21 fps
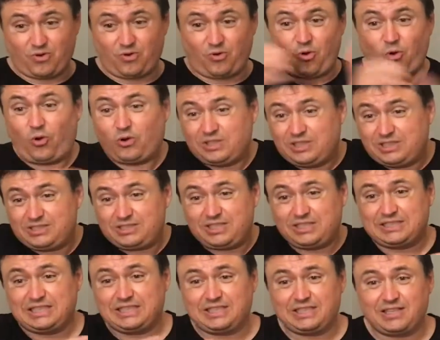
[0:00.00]
all this
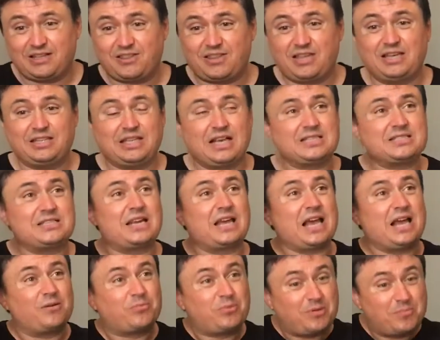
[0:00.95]
theoretical thing doesn't
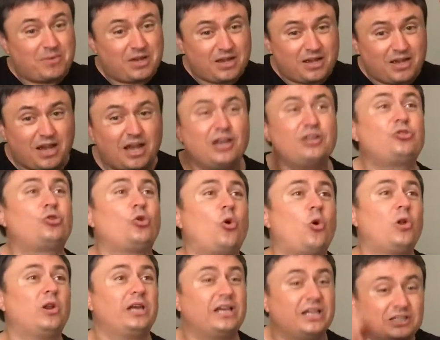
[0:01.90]
help him at
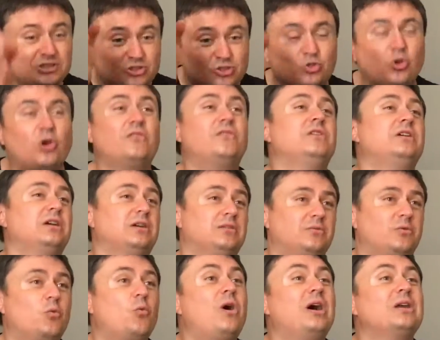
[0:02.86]
all in solving it.
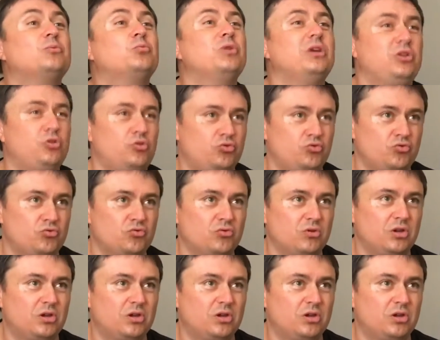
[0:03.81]
What will you do?